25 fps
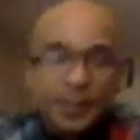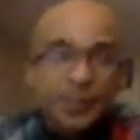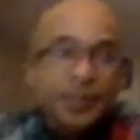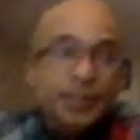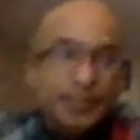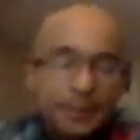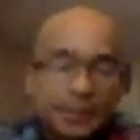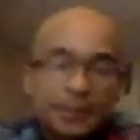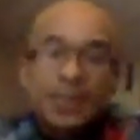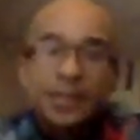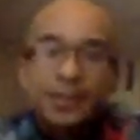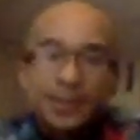
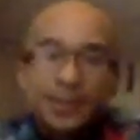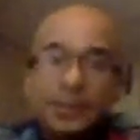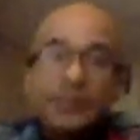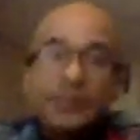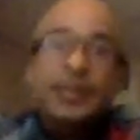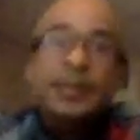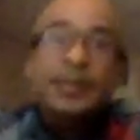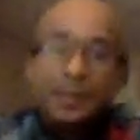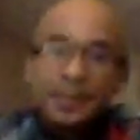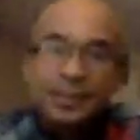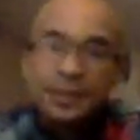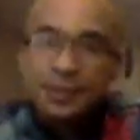is at the
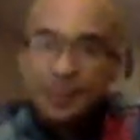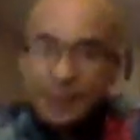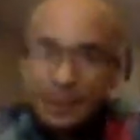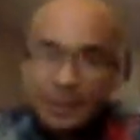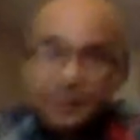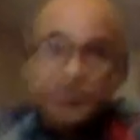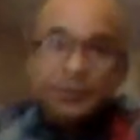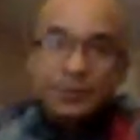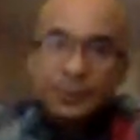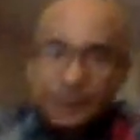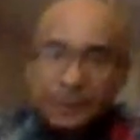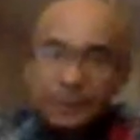nadir
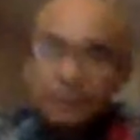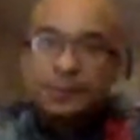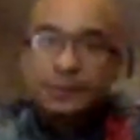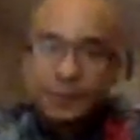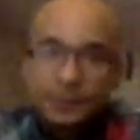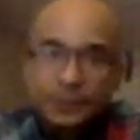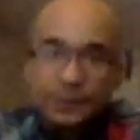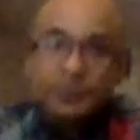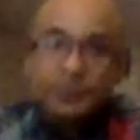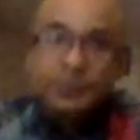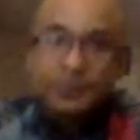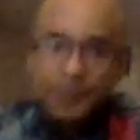
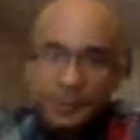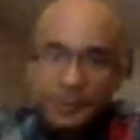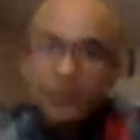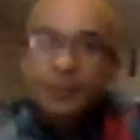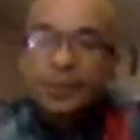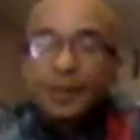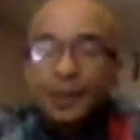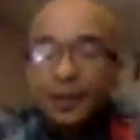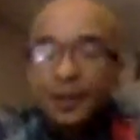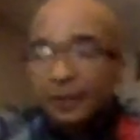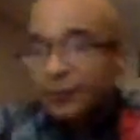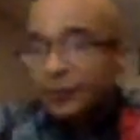
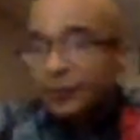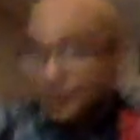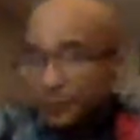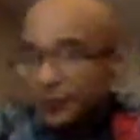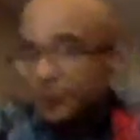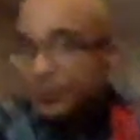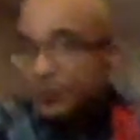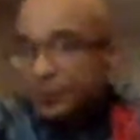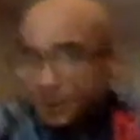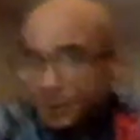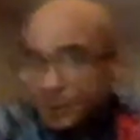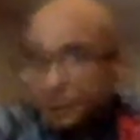of the
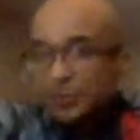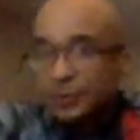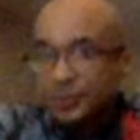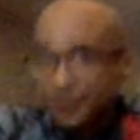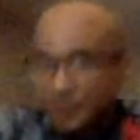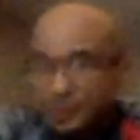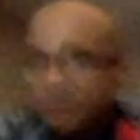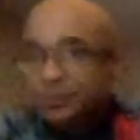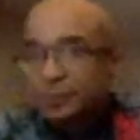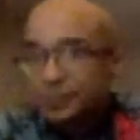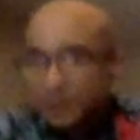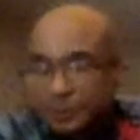first
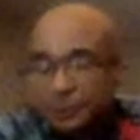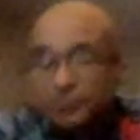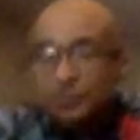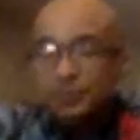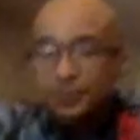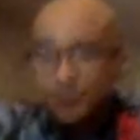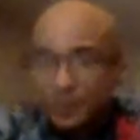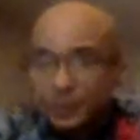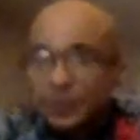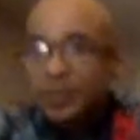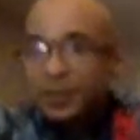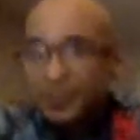
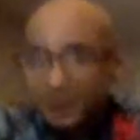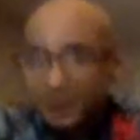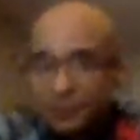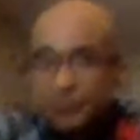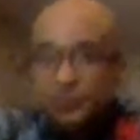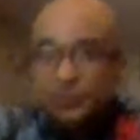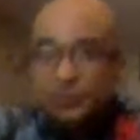wave.